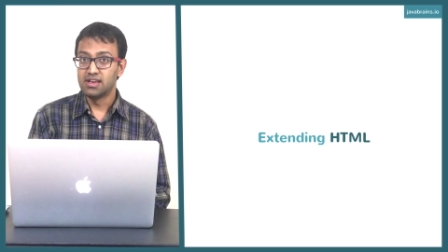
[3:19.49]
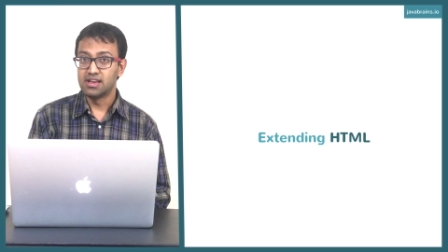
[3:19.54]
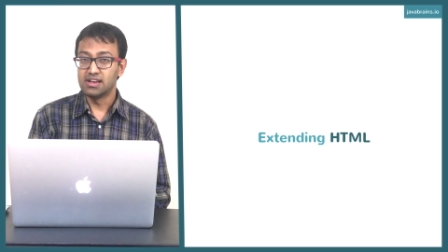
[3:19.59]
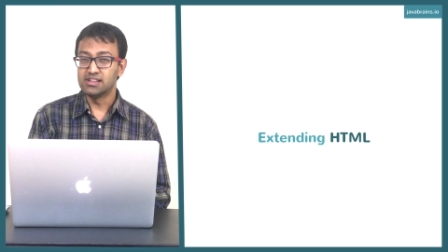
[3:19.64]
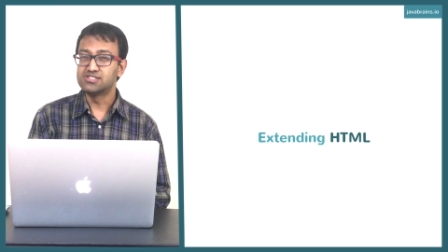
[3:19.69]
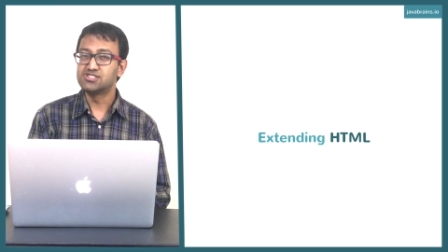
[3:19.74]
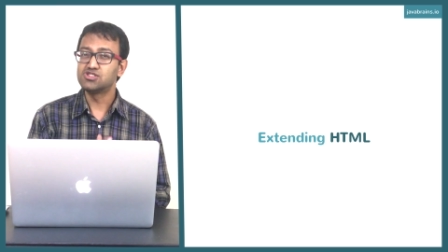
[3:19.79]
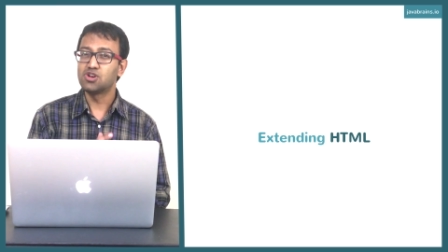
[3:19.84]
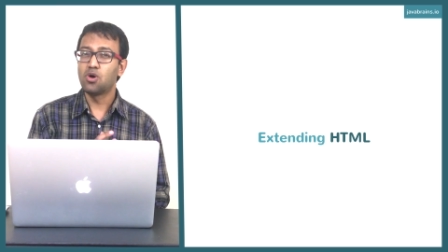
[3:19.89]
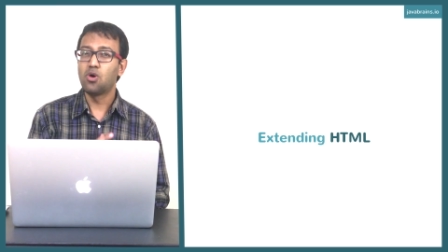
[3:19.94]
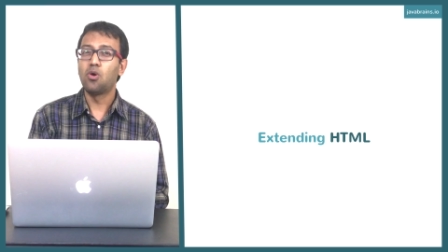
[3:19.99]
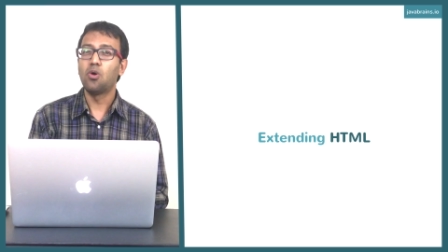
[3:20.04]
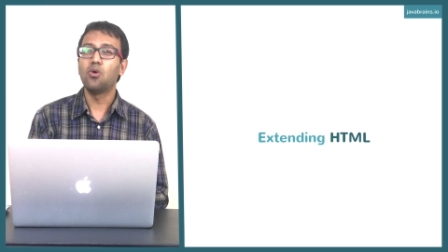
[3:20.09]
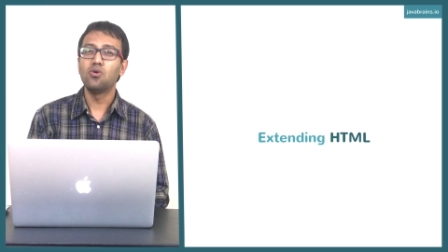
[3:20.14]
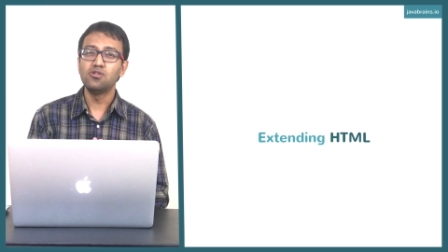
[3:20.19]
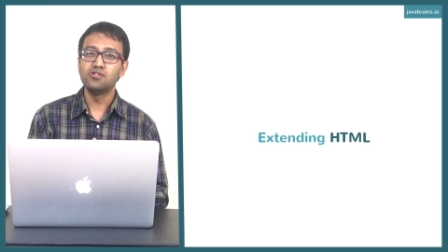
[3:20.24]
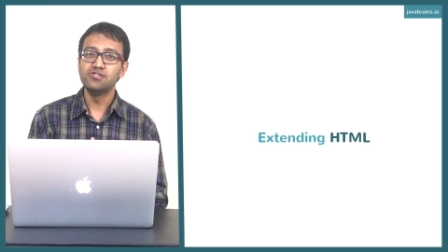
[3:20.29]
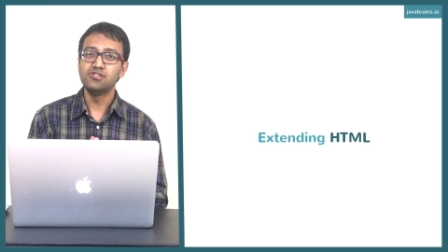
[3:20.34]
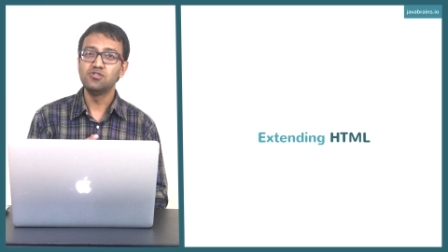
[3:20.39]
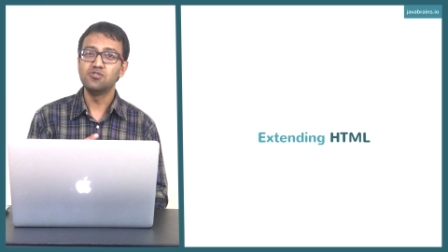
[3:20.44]
It's a
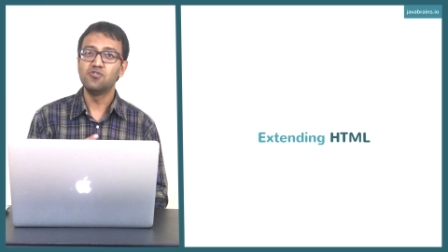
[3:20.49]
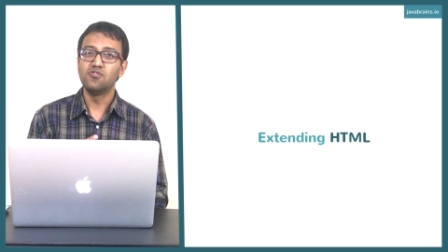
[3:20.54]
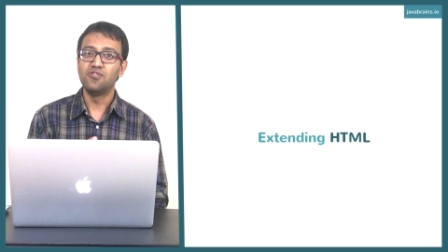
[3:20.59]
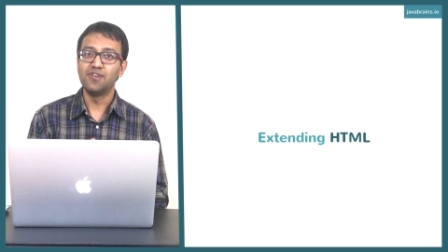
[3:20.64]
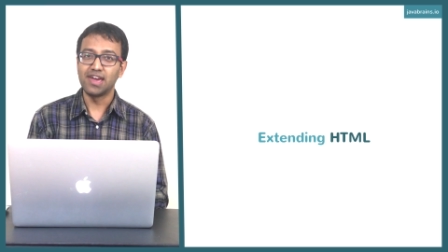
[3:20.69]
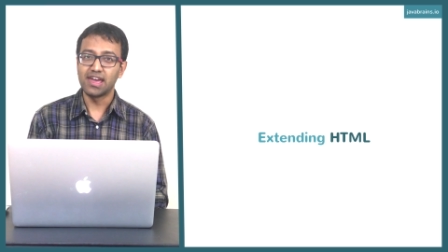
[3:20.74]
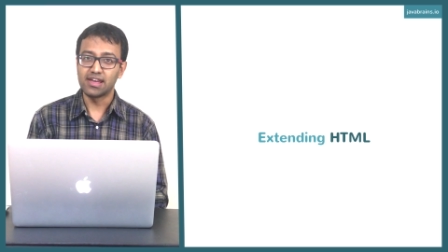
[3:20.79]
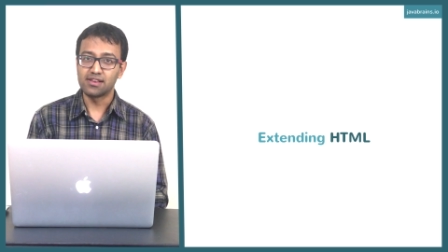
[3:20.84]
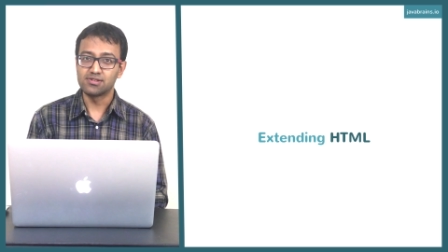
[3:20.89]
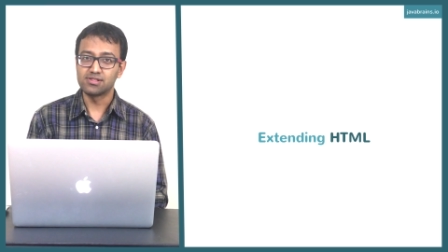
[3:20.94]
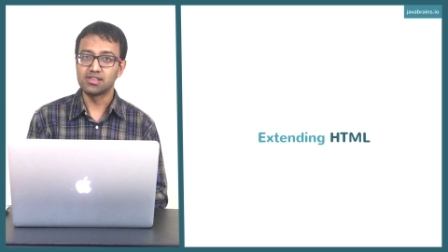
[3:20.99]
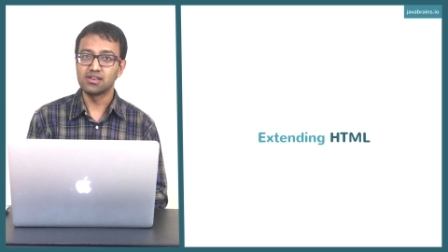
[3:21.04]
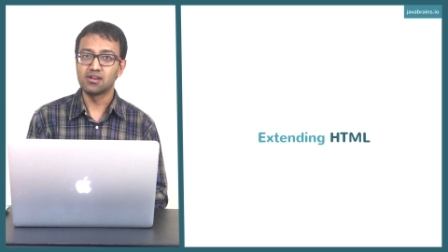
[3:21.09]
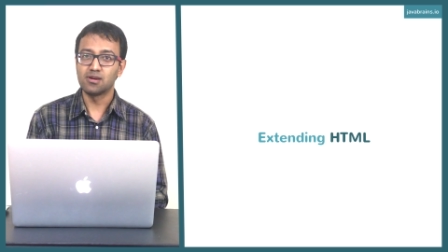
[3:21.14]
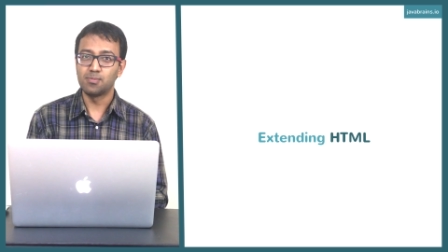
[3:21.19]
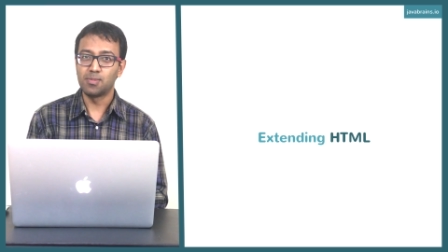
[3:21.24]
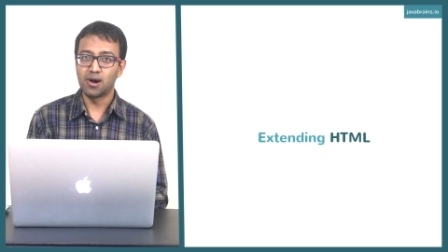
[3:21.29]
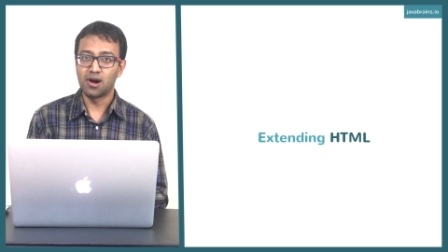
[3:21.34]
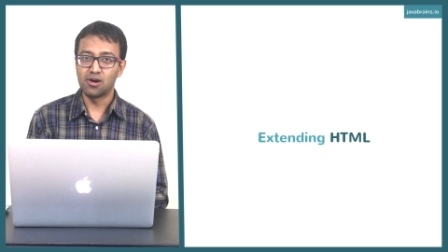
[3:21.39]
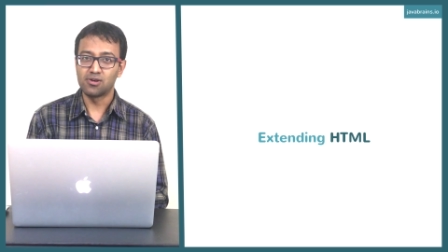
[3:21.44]
whole new way to think
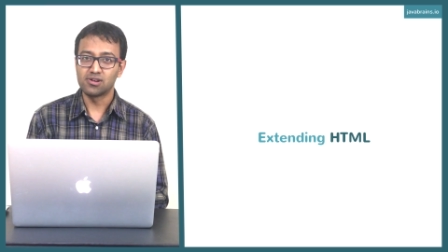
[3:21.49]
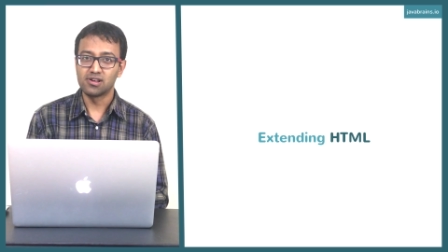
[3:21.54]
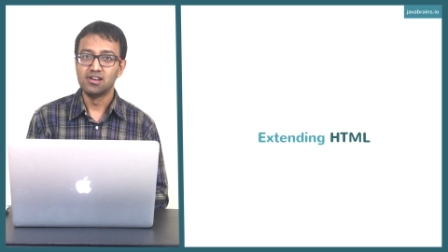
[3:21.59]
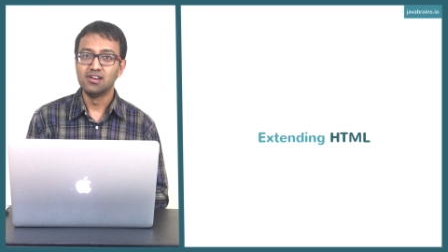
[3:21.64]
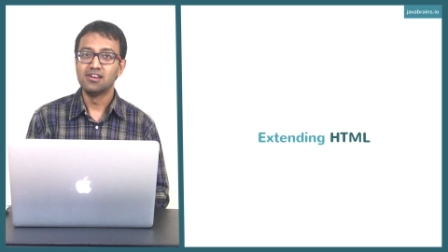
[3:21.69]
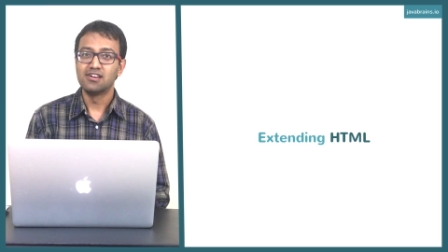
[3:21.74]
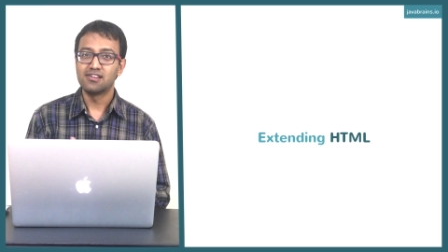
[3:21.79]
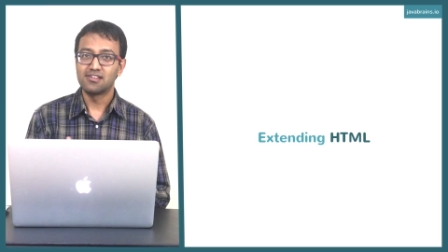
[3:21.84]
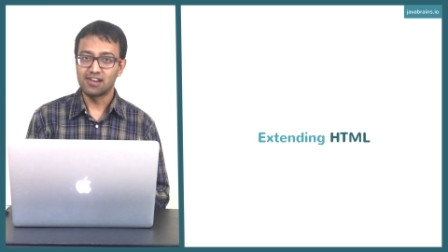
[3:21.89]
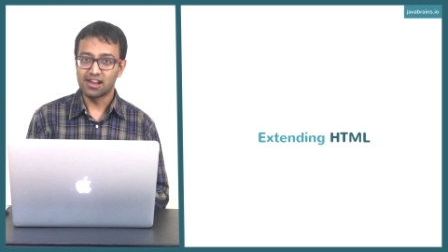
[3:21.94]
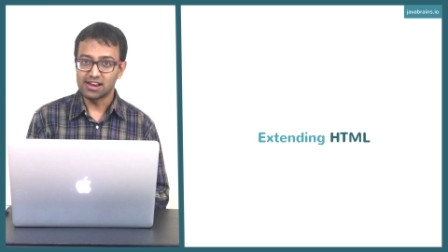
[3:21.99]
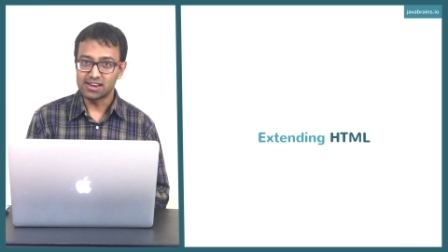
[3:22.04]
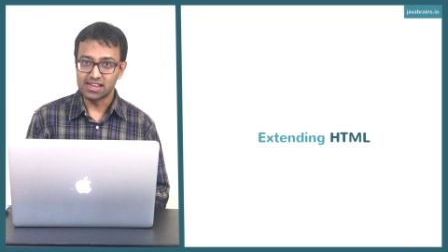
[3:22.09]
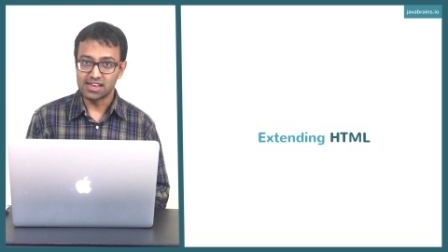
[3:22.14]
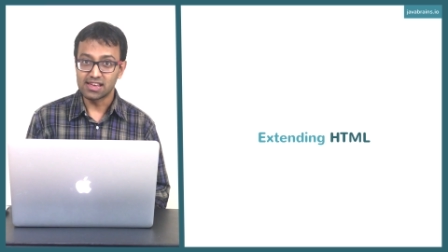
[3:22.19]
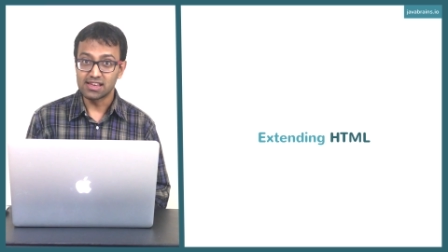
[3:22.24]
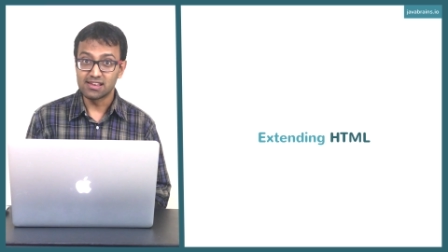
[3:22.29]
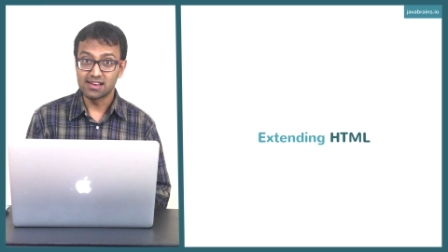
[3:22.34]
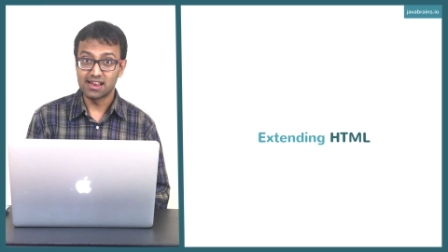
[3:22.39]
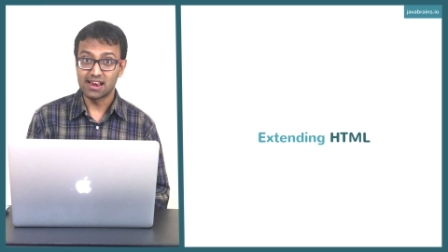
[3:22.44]
about
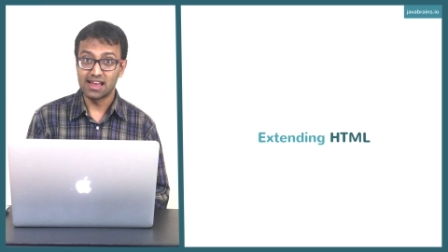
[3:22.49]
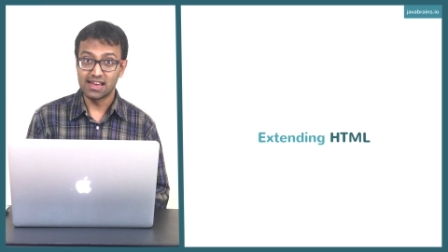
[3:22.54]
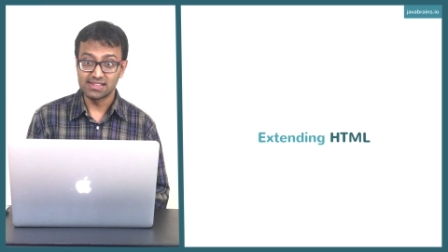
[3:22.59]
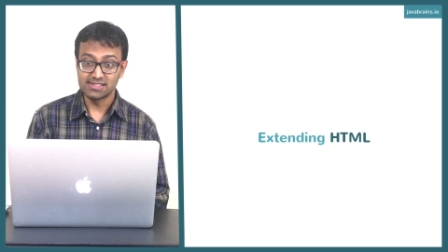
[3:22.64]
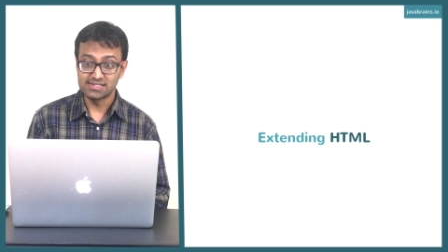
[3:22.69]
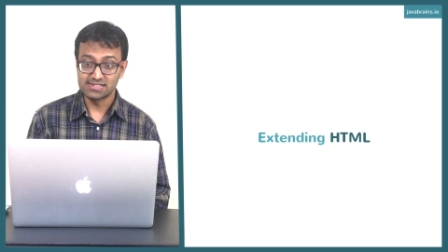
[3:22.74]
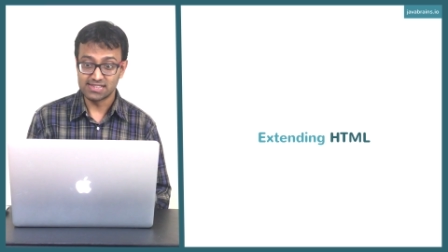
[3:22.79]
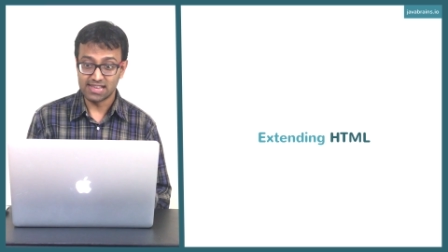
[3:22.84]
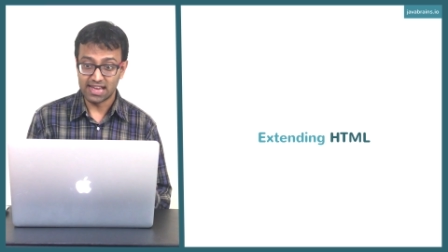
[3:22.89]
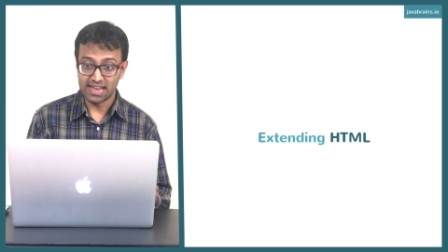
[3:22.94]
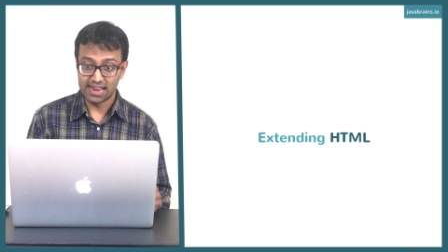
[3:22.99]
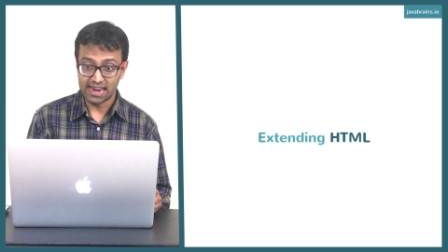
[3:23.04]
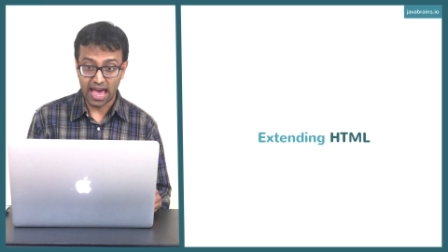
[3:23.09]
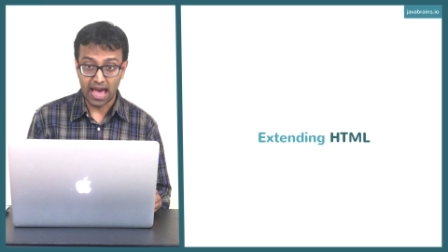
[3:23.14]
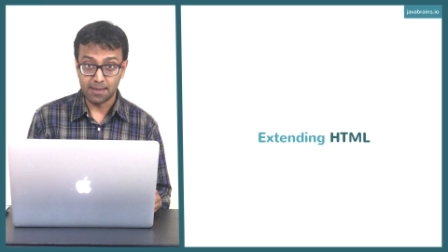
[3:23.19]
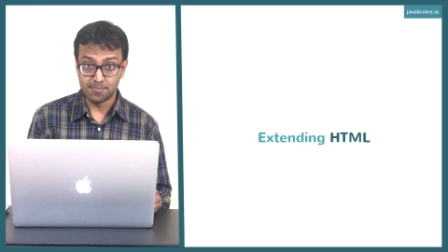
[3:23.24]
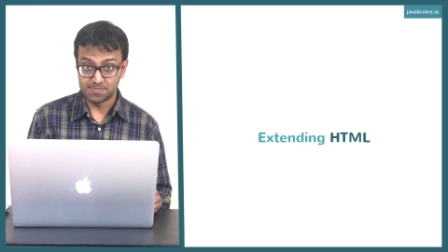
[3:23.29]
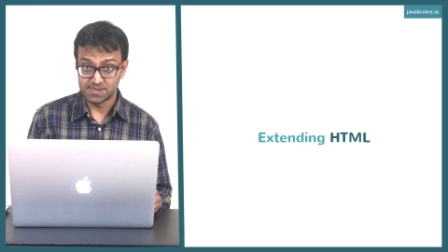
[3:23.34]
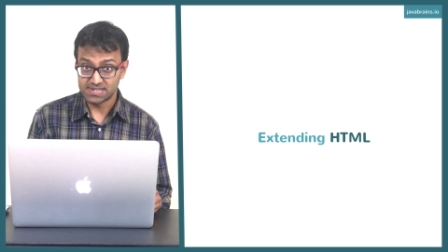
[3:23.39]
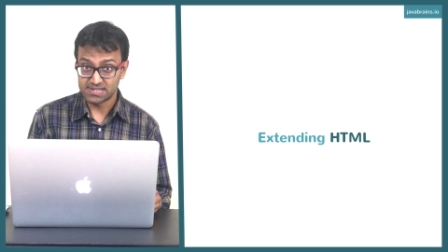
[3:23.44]
writing client-side
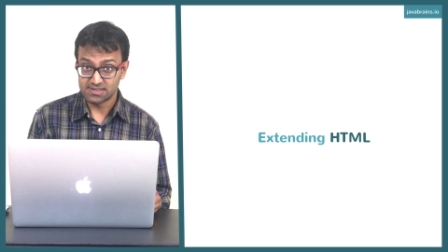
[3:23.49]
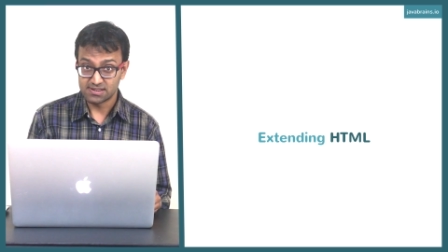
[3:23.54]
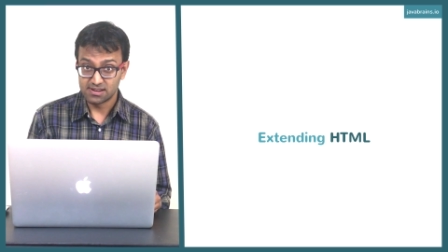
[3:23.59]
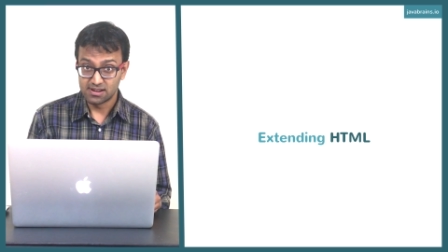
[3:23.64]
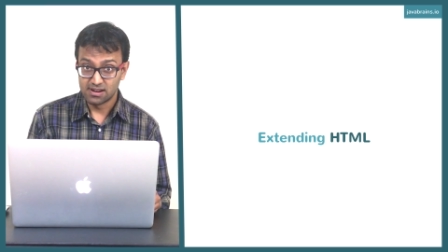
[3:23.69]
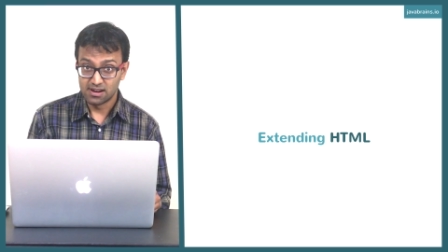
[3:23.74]
apps.